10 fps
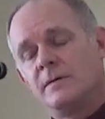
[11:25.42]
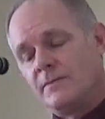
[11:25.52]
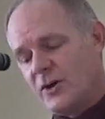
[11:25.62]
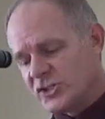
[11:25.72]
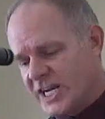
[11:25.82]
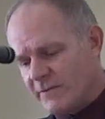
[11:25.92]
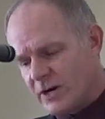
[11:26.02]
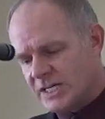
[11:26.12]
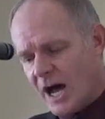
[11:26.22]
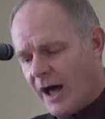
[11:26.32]
There's never
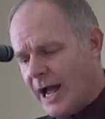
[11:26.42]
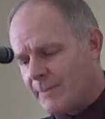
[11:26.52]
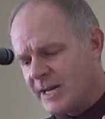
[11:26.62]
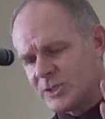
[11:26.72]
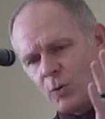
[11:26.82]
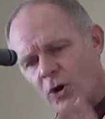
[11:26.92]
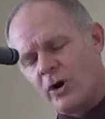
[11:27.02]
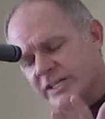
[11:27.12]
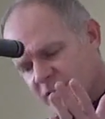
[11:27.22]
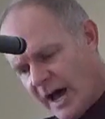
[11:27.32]
a time that his
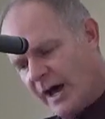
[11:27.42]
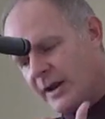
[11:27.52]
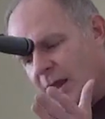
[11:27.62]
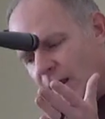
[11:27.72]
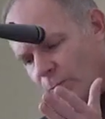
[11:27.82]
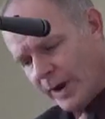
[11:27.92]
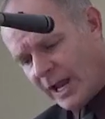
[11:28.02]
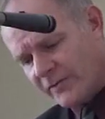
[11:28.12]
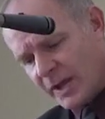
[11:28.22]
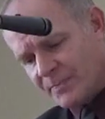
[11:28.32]
word is not
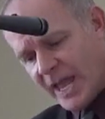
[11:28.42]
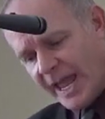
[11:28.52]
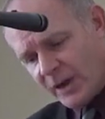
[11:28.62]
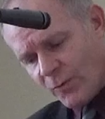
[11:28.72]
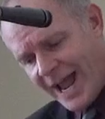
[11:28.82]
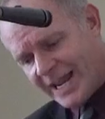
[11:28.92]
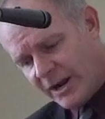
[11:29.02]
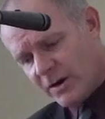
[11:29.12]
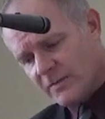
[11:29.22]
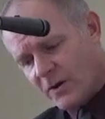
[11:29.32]
relevant. And right
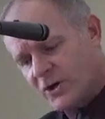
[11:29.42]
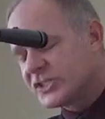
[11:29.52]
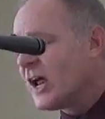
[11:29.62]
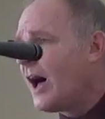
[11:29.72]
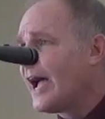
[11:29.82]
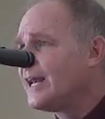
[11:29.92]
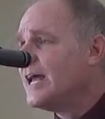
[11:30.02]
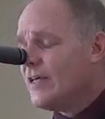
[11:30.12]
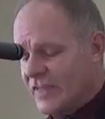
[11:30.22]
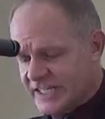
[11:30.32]
here in verse 9,
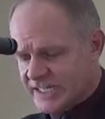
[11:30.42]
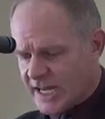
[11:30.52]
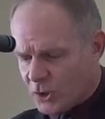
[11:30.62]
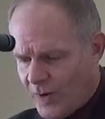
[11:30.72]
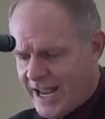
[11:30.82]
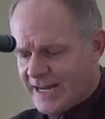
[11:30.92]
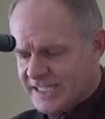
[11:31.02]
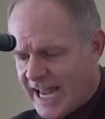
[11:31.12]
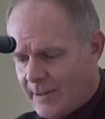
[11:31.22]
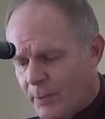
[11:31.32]
this is a great
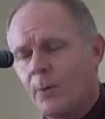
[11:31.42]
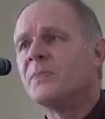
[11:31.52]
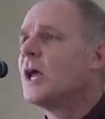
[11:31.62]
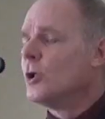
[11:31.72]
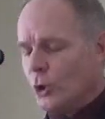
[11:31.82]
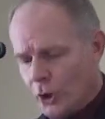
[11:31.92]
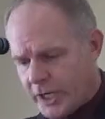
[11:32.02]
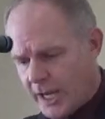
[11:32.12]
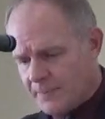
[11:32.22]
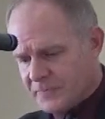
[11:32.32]
example. Look
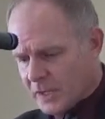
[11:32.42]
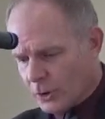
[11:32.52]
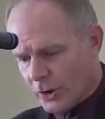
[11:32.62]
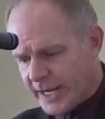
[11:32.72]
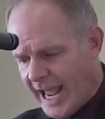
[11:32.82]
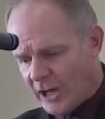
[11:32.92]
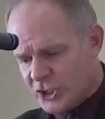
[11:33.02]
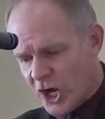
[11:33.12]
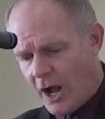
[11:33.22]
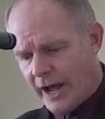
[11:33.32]
at, look at how
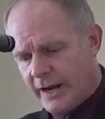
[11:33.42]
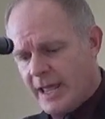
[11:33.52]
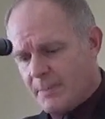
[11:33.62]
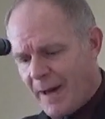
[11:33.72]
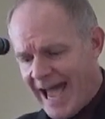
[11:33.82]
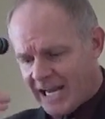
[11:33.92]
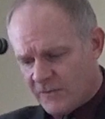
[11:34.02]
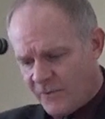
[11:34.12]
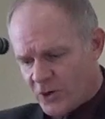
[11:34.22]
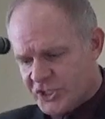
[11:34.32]
John, back in
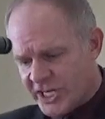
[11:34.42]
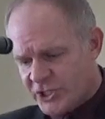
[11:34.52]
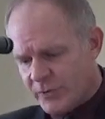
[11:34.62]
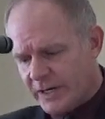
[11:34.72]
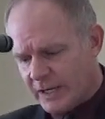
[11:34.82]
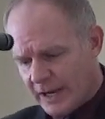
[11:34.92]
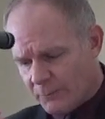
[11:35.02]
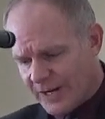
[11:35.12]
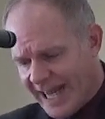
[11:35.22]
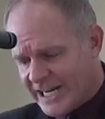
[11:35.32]
first century,
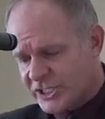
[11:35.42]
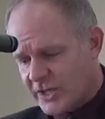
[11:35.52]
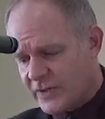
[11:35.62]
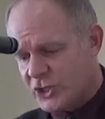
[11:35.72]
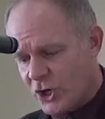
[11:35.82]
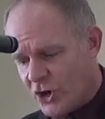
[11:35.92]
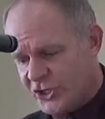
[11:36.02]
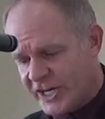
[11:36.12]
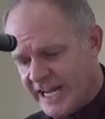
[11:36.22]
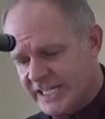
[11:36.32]
relates to the church
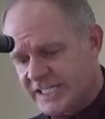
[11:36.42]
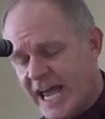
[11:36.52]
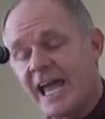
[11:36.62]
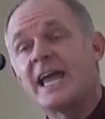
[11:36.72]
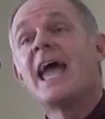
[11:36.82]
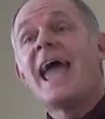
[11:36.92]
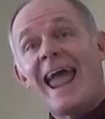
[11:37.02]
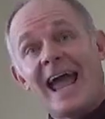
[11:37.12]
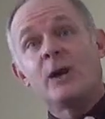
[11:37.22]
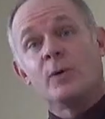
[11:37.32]
in his day
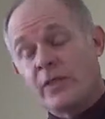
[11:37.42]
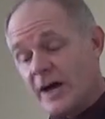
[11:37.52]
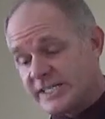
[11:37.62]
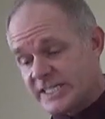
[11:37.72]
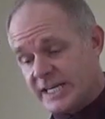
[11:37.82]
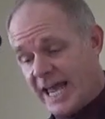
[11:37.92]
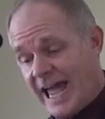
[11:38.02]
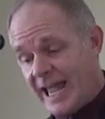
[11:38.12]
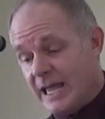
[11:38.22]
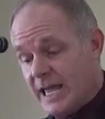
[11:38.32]
and with us
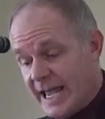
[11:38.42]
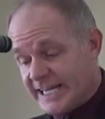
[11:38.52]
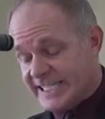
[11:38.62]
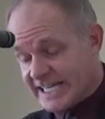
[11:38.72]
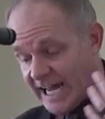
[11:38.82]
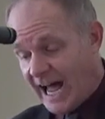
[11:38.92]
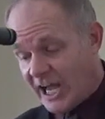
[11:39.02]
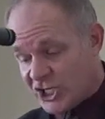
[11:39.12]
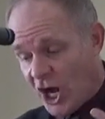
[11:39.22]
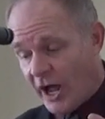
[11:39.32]
today. He says,
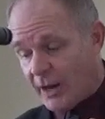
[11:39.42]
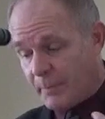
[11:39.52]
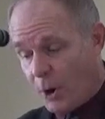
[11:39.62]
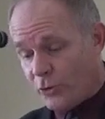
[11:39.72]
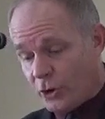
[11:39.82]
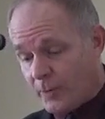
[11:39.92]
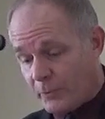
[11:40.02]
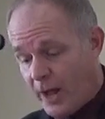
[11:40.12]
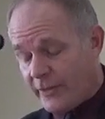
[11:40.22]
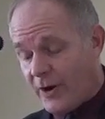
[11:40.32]
I, John, both your
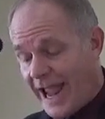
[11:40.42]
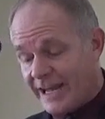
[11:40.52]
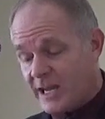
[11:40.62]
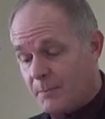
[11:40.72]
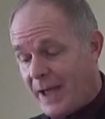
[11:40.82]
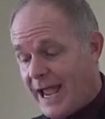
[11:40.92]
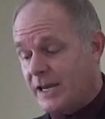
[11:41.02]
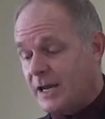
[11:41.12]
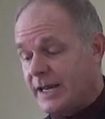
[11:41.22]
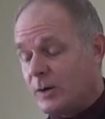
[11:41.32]
brother and
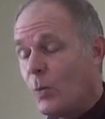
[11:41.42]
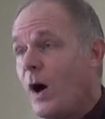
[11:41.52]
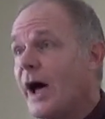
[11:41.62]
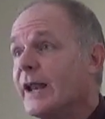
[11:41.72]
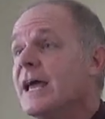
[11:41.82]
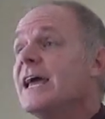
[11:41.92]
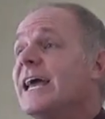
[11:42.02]
companion in what?